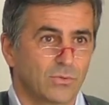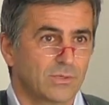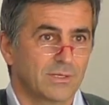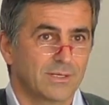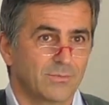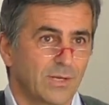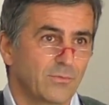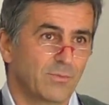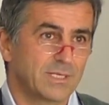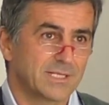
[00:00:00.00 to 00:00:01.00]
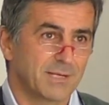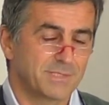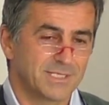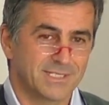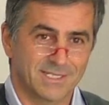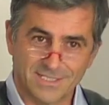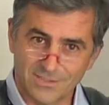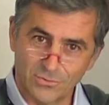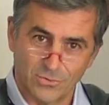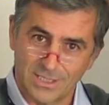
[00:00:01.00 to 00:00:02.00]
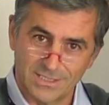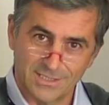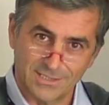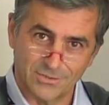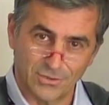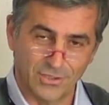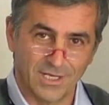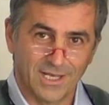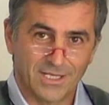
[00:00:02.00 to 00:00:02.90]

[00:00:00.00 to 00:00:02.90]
one of my scrub sisters who I did it on,